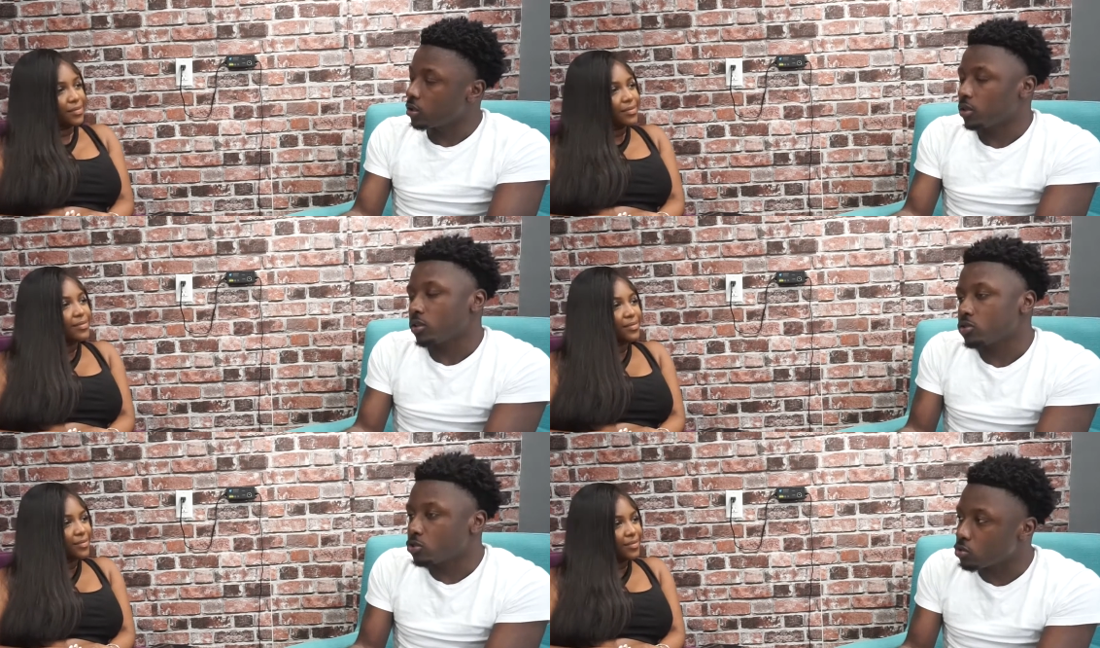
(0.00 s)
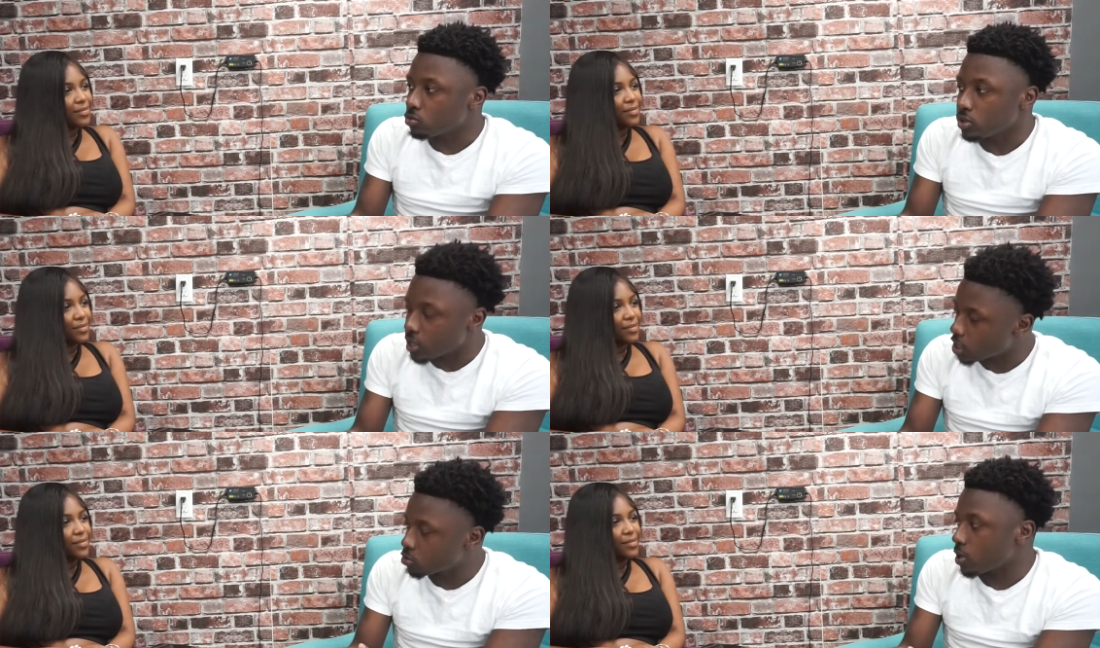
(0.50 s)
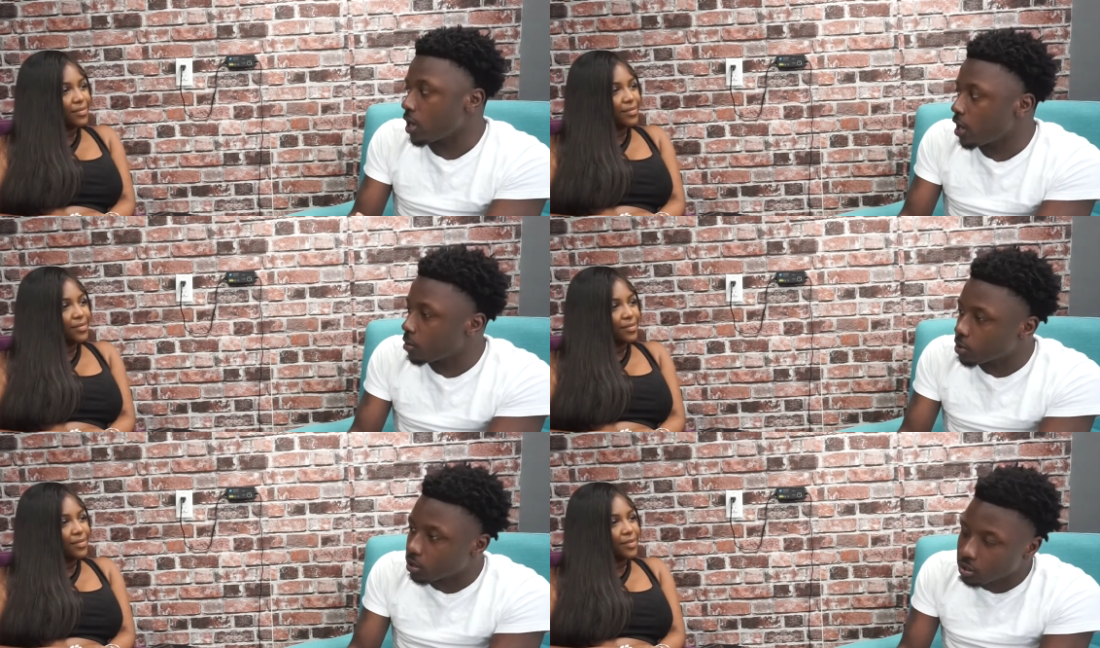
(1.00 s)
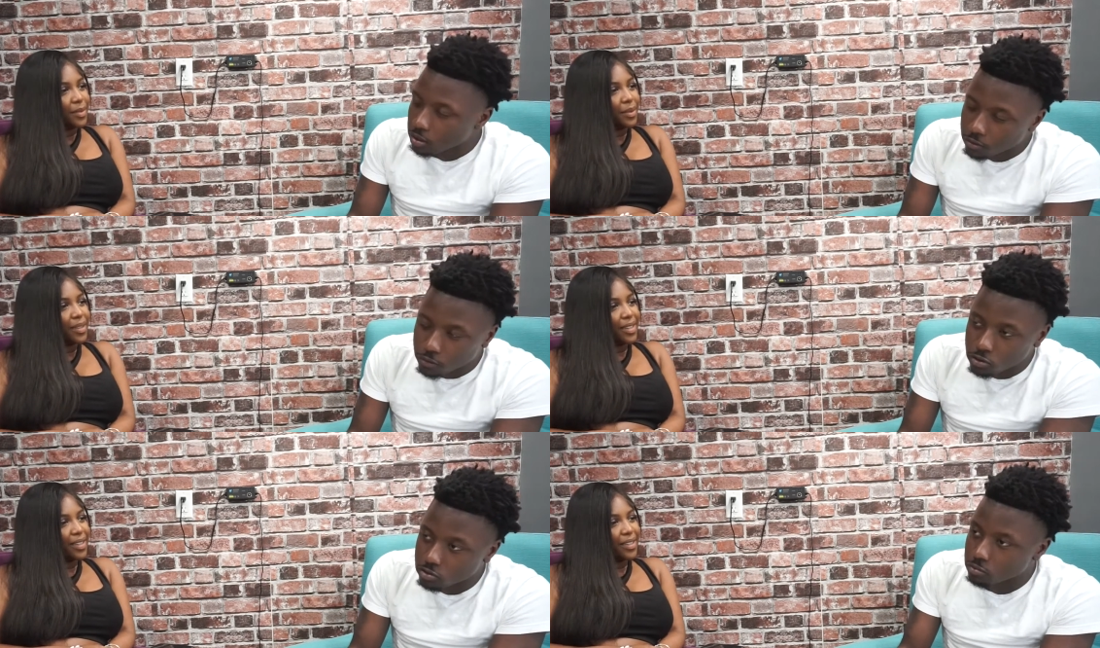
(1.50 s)
Speaker 1: So that's what happened. Okay.
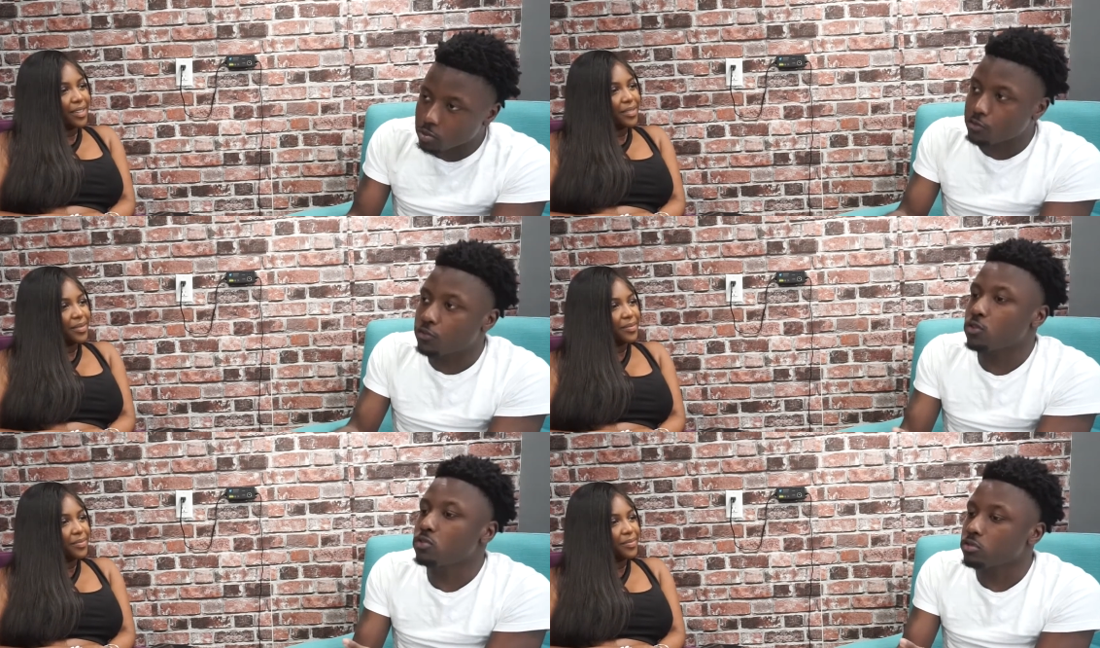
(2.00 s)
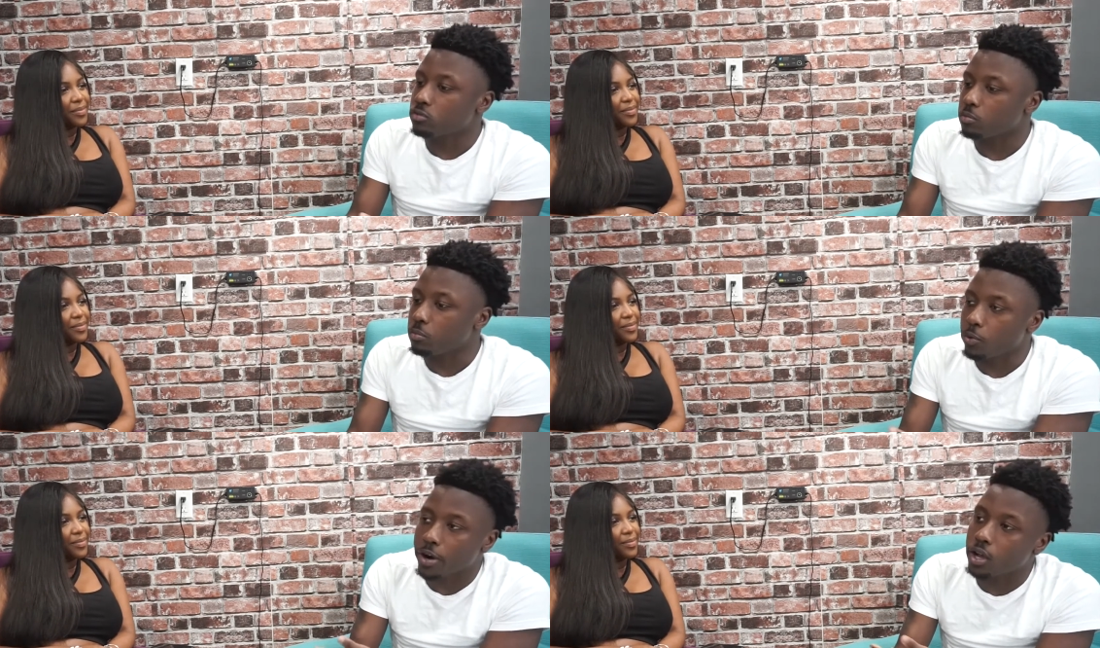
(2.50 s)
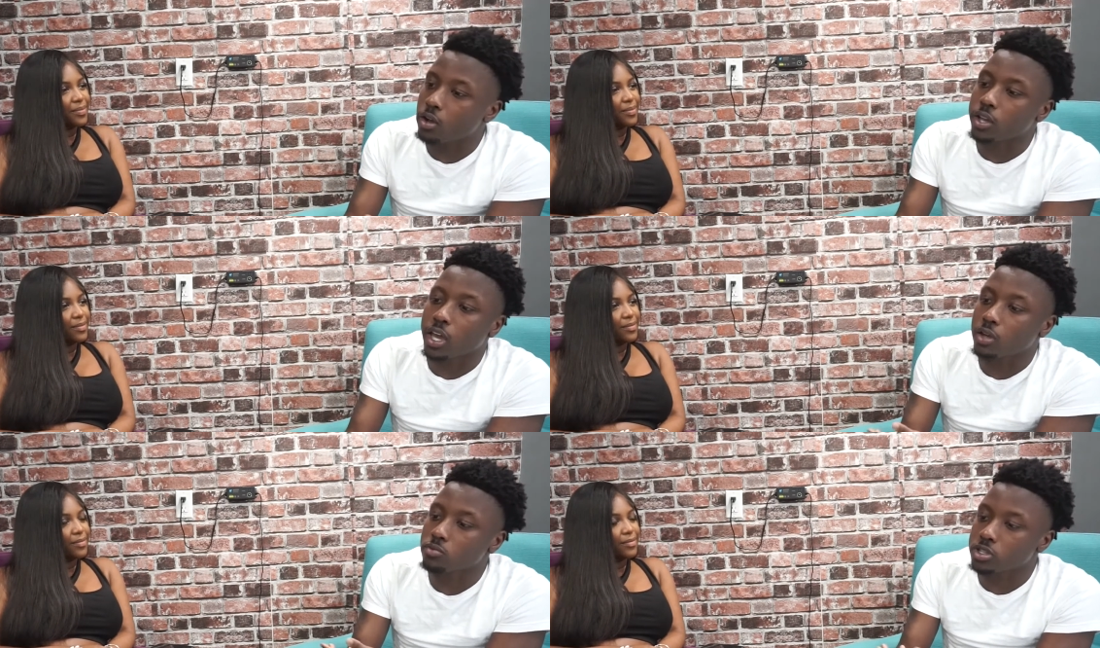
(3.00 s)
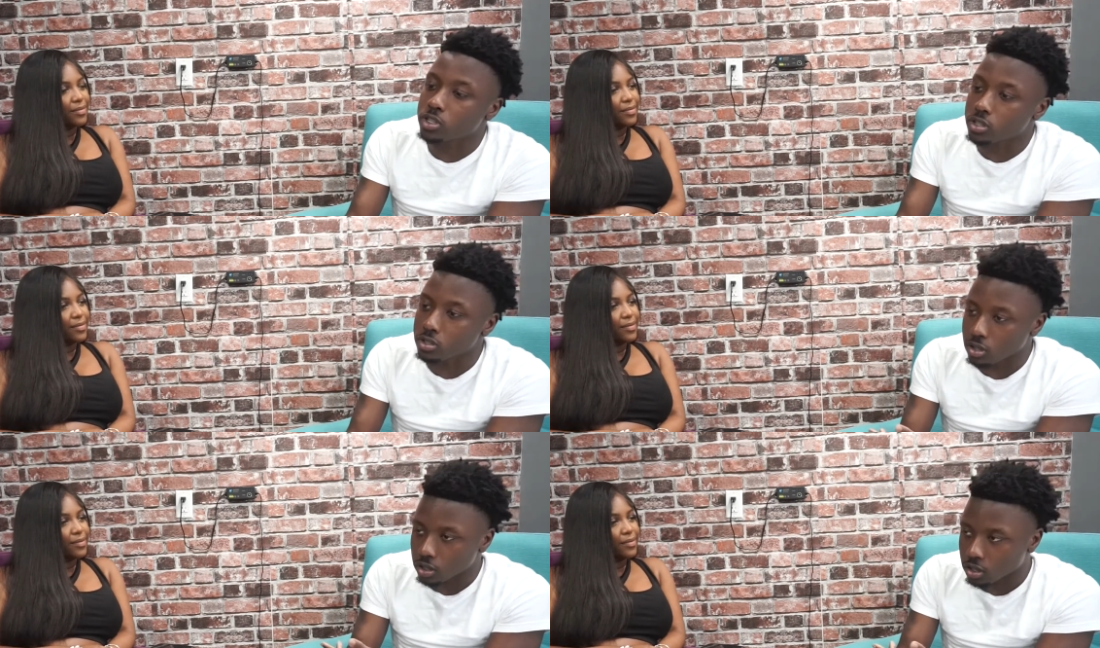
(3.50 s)
First, my first breakout game was
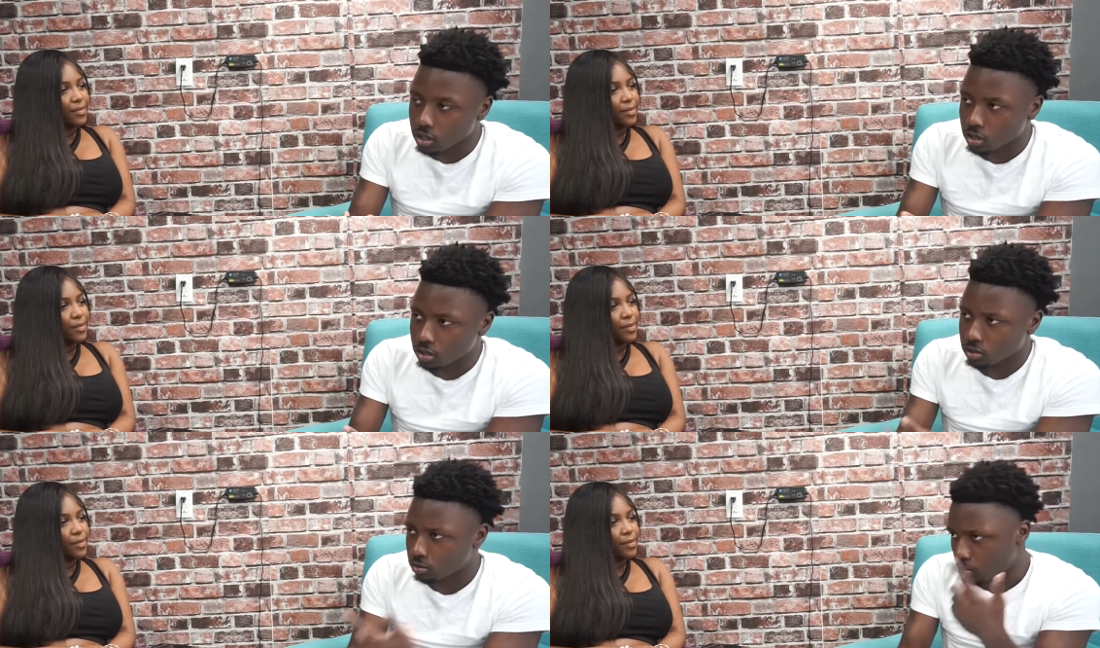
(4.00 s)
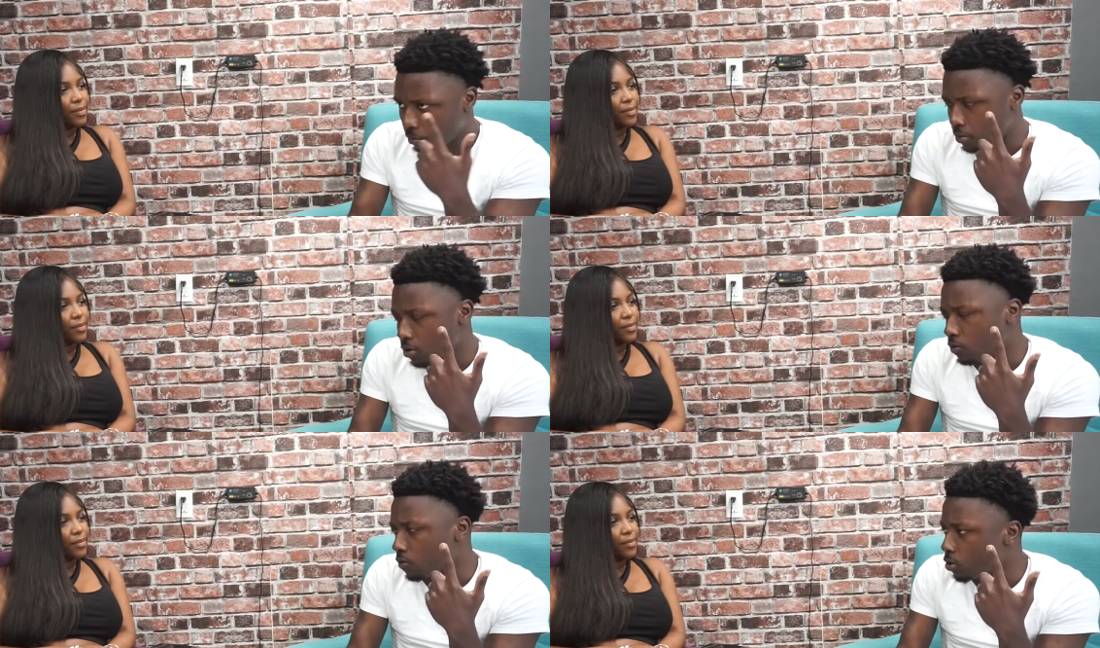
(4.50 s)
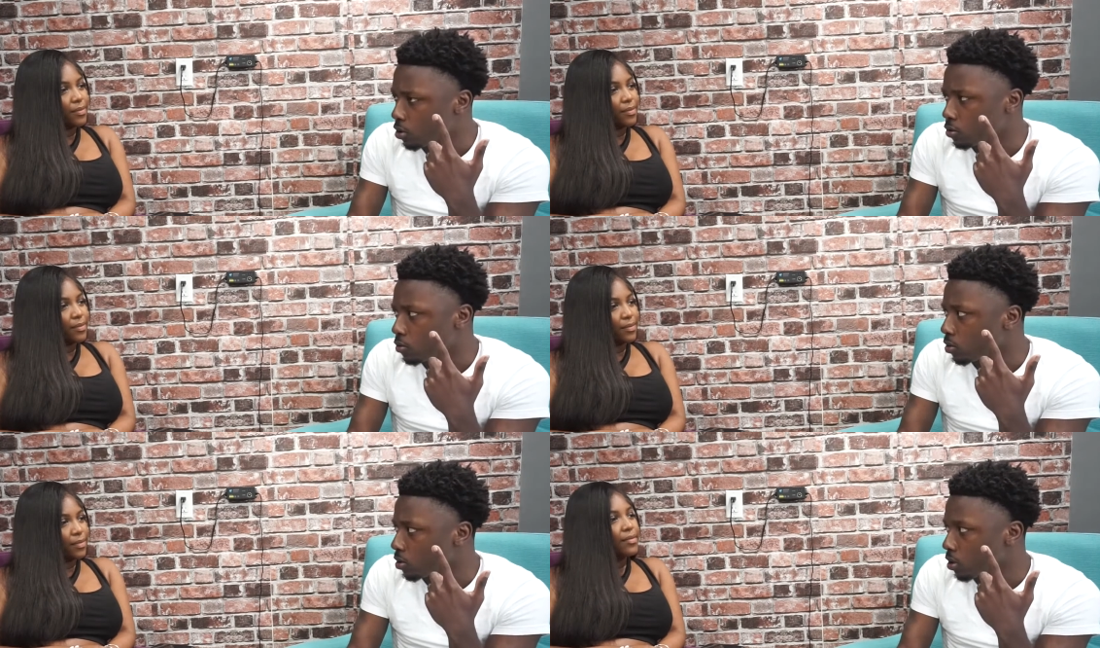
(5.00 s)
uh, my Royal,